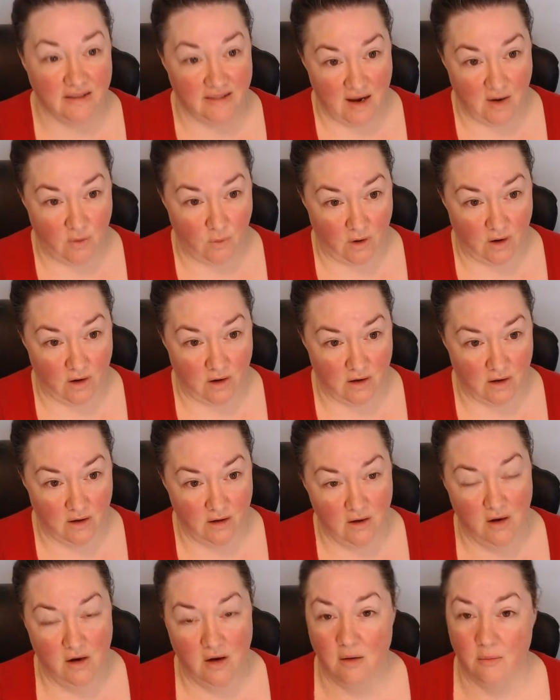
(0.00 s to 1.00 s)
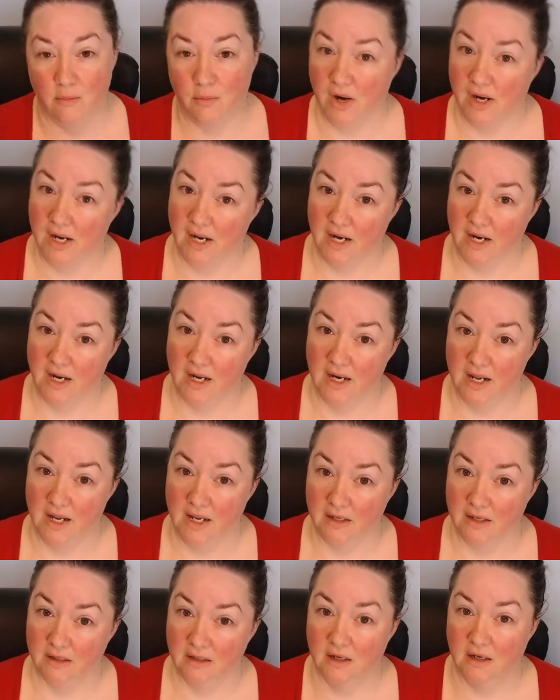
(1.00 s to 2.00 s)
that work, bringing it
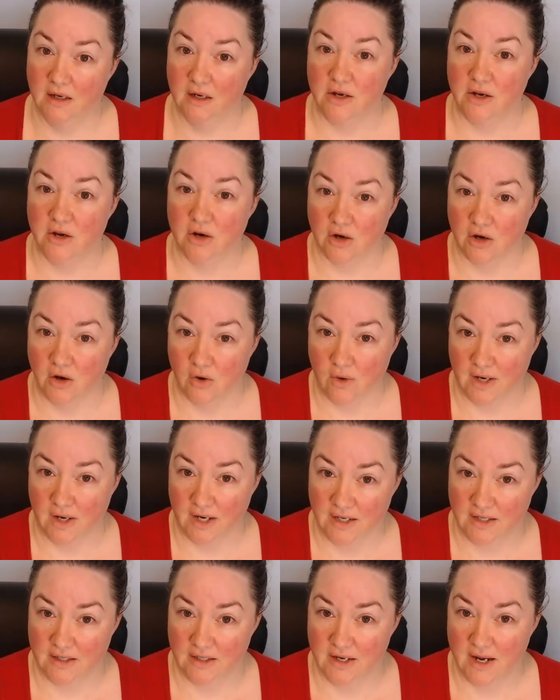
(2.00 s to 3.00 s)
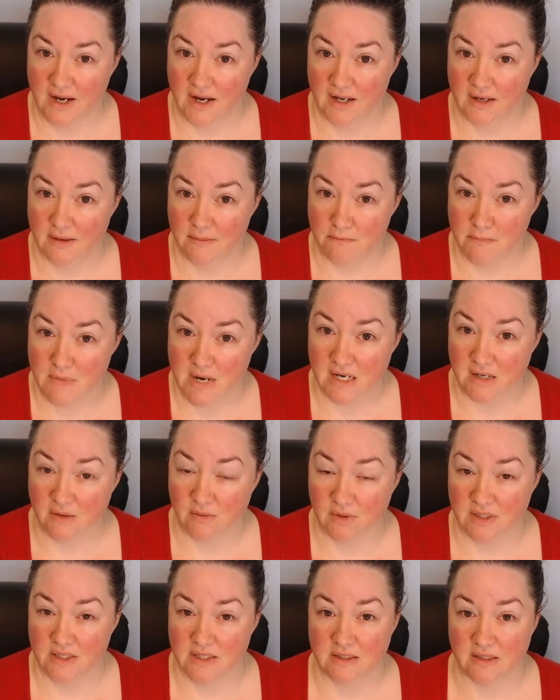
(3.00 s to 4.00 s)
in, you're going in and meeting
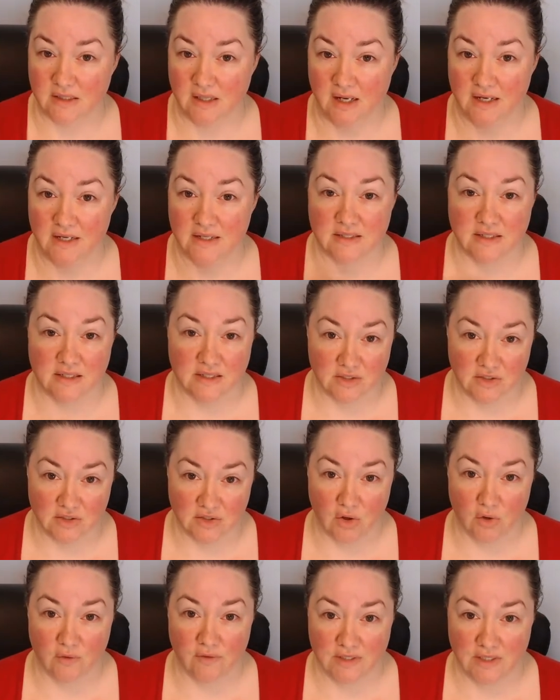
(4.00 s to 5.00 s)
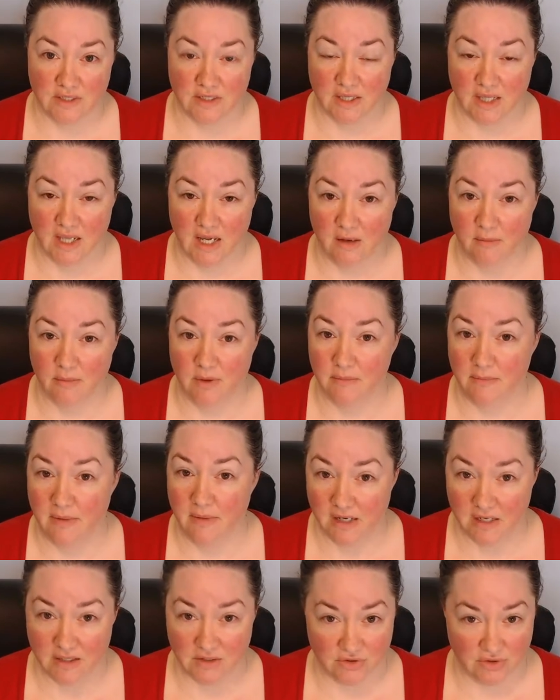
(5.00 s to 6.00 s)
with these clients and servicing them and
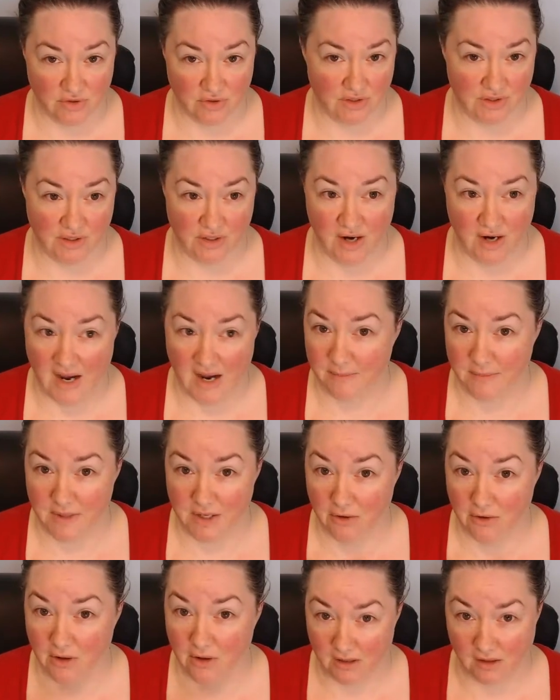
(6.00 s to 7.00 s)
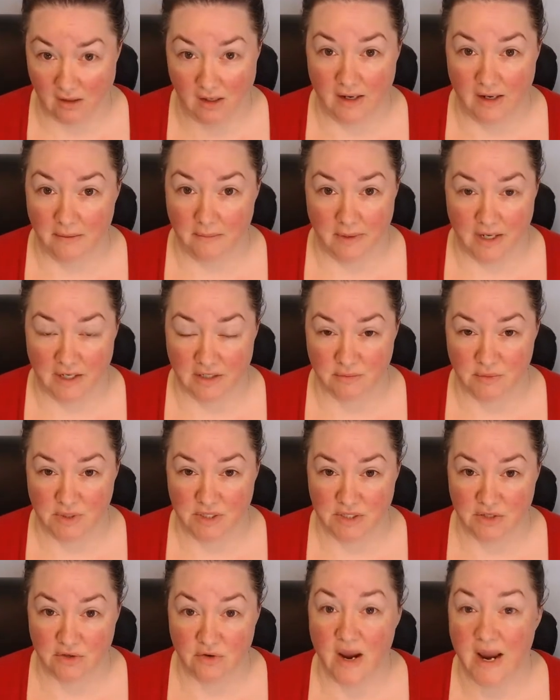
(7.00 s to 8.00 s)
making sure that they're happy you're in client
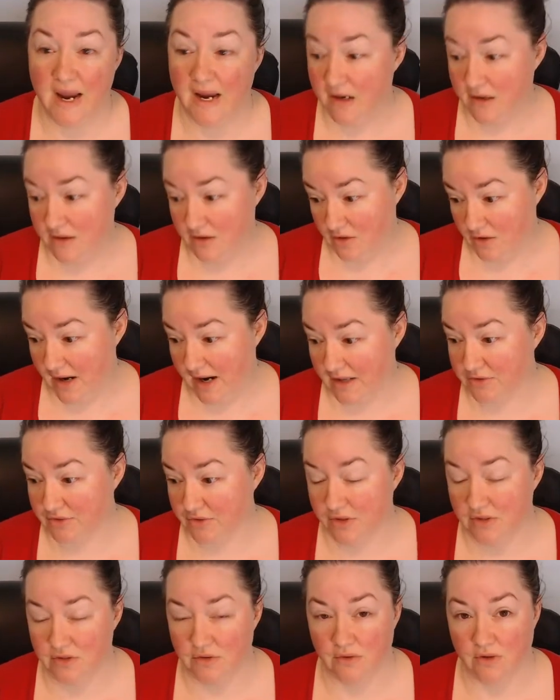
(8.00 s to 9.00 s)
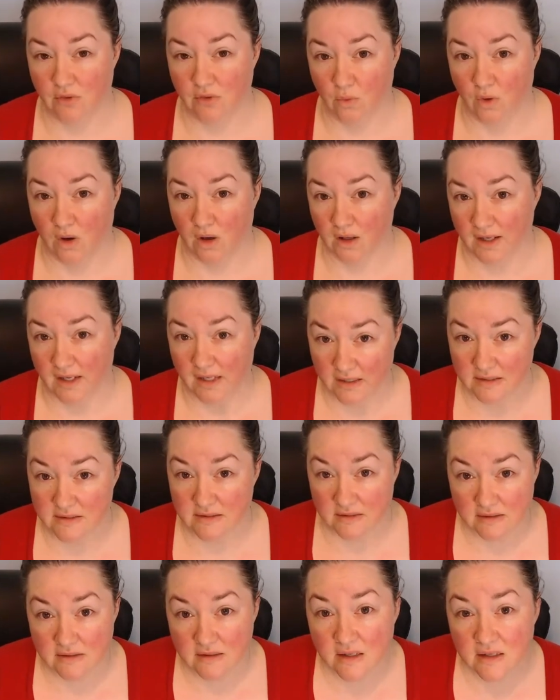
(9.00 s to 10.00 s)
management too and you're actually doing the work and
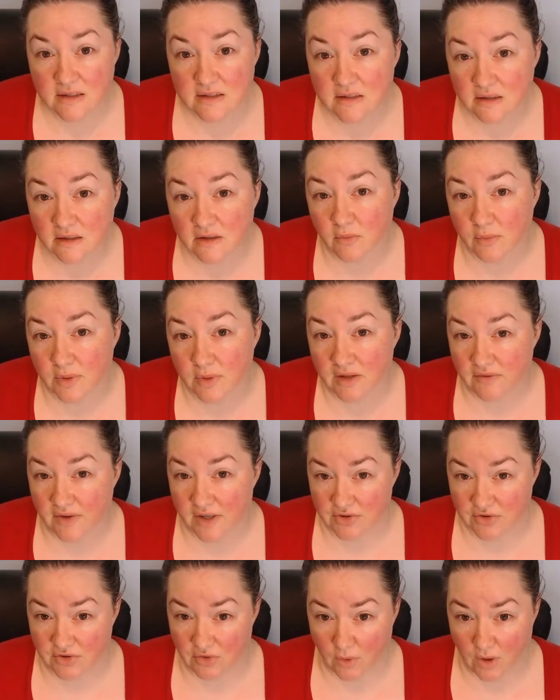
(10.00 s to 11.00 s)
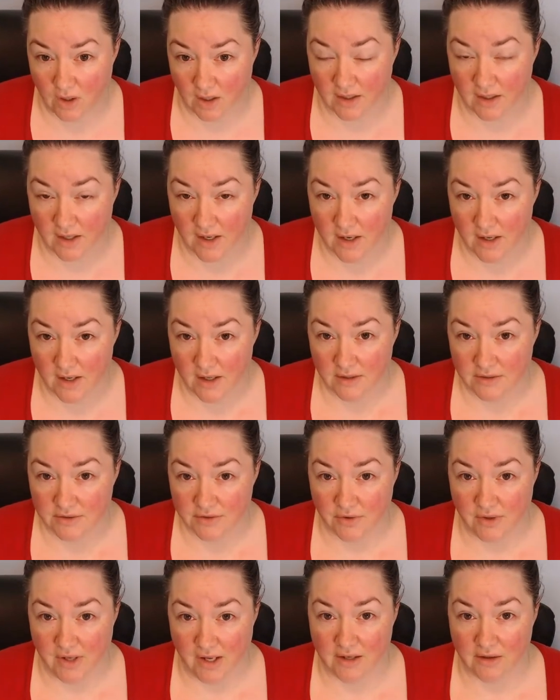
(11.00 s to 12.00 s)
it's it's a little bit of extra work
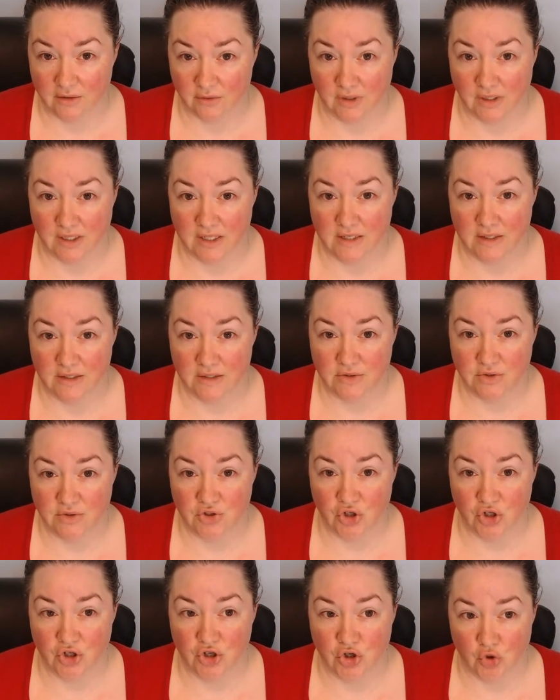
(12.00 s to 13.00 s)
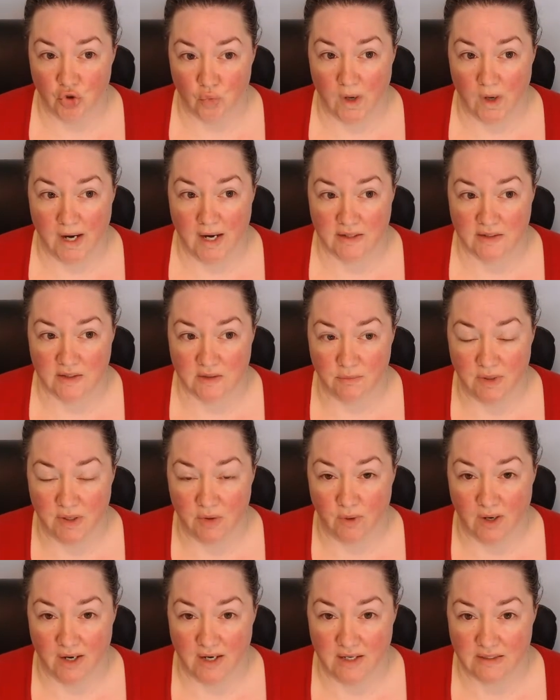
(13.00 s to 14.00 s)
so not only should your rates be
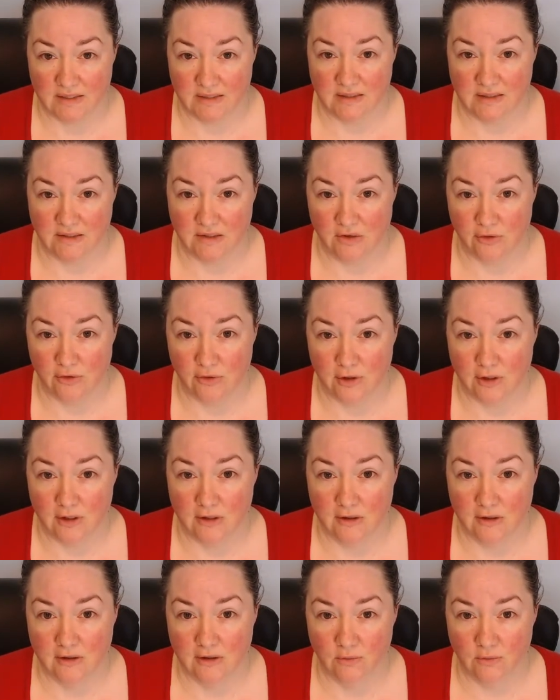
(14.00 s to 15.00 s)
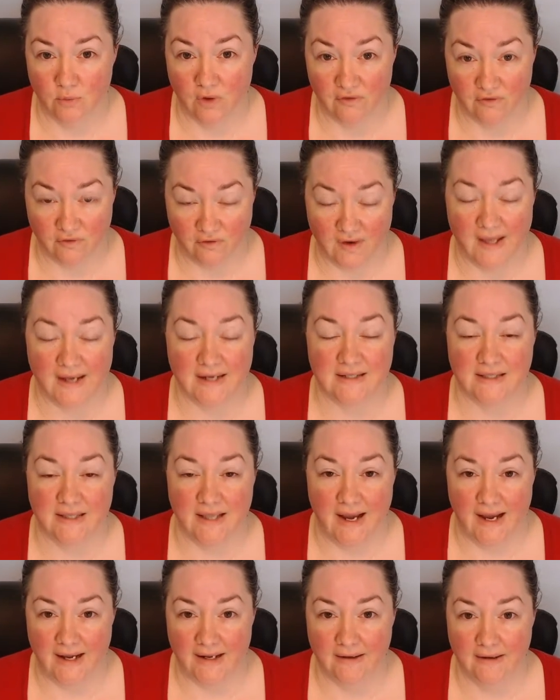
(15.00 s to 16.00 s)
raised to reflect
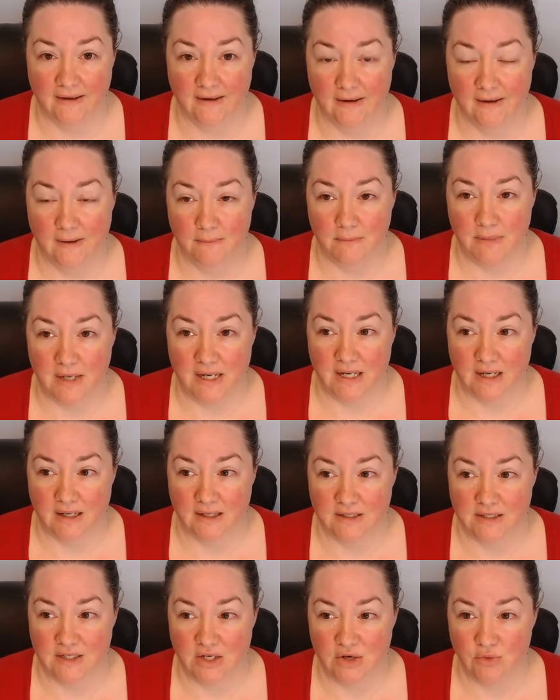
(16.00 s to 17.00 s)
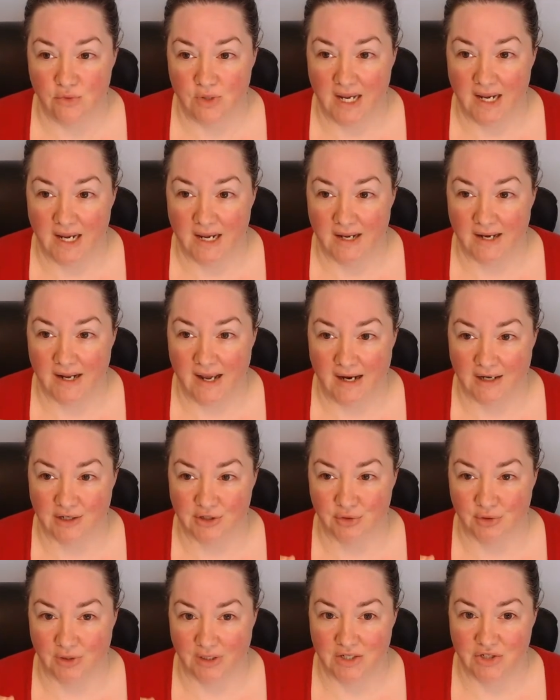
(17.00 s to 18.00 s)
that because you can't
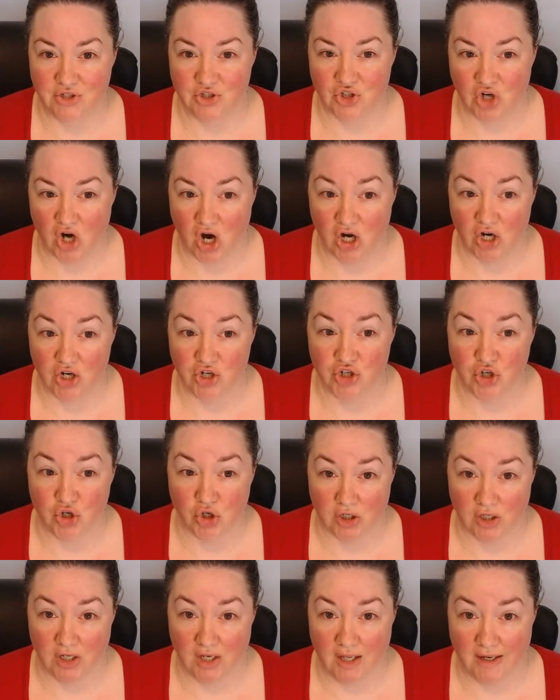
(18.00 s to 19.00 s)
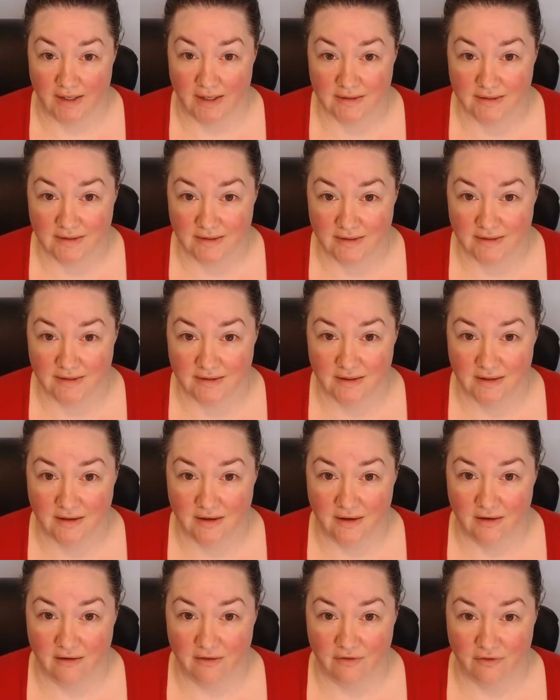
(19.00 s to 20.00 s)
actually charge your clients
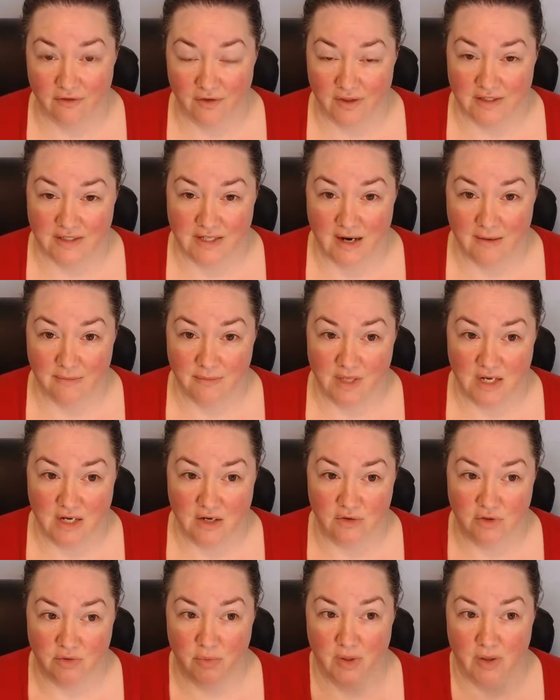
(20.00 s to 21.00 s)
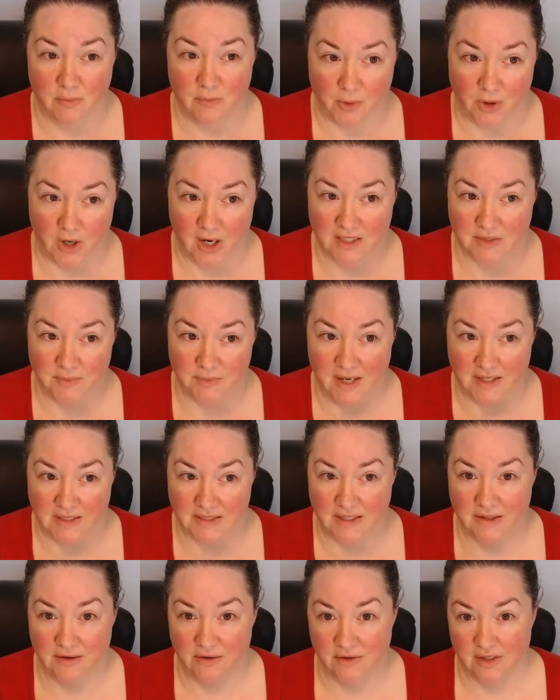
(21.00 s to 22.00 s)
for the time that you spend
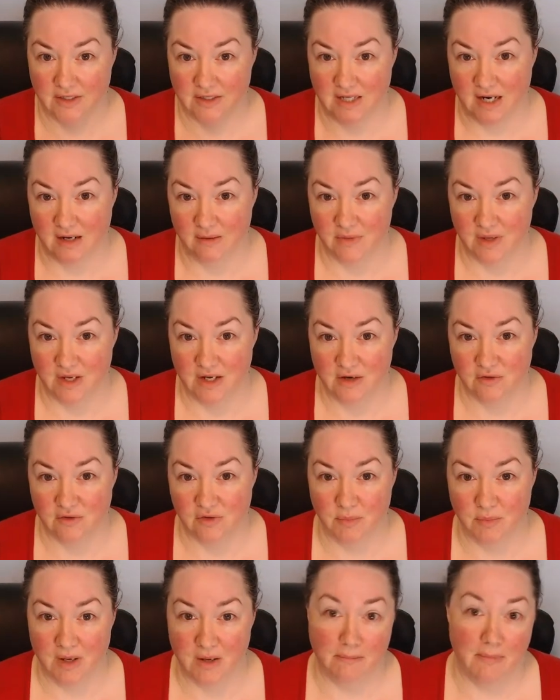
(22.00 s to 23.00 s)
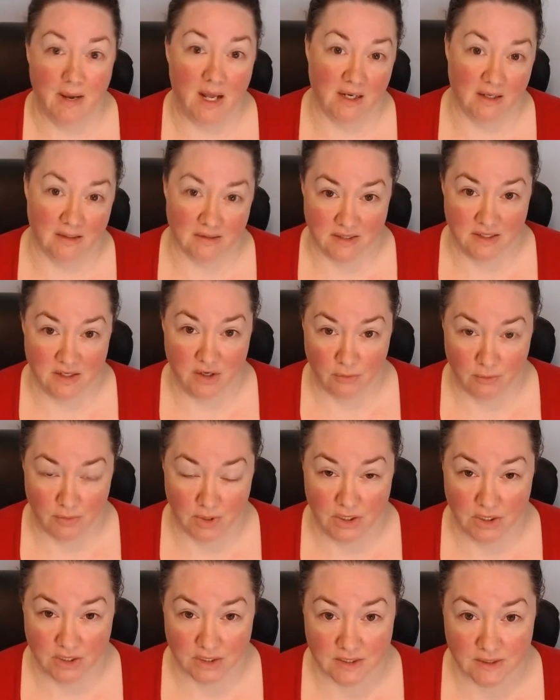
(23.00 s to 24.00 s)
prospecting or the time that you spend balancing your
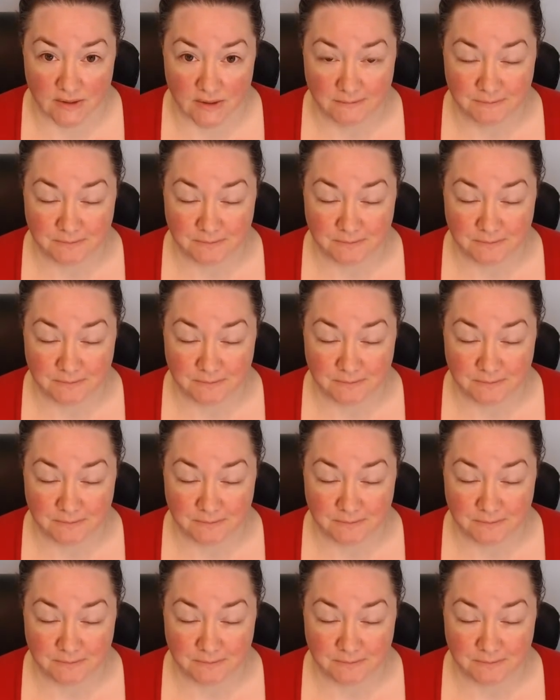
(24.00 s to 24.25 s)
books.